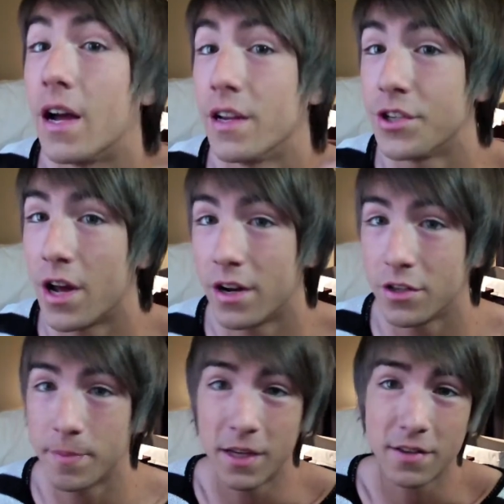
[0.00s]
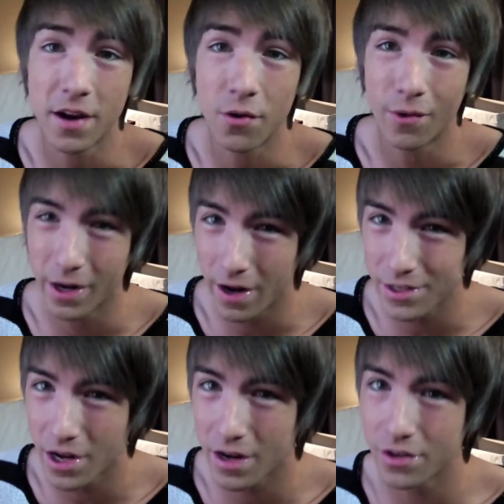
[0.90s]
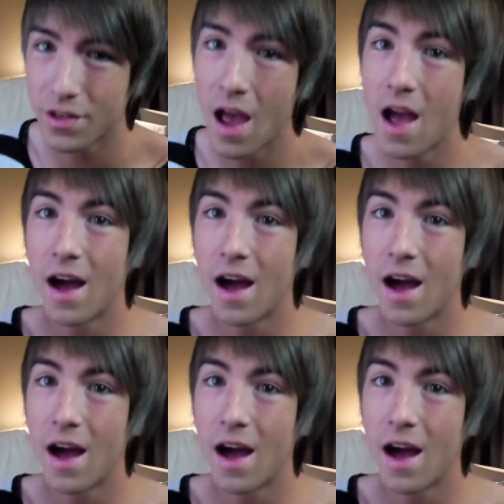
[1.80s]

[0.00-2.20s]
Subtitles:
eyeshadows because I don't wear eyeshadows.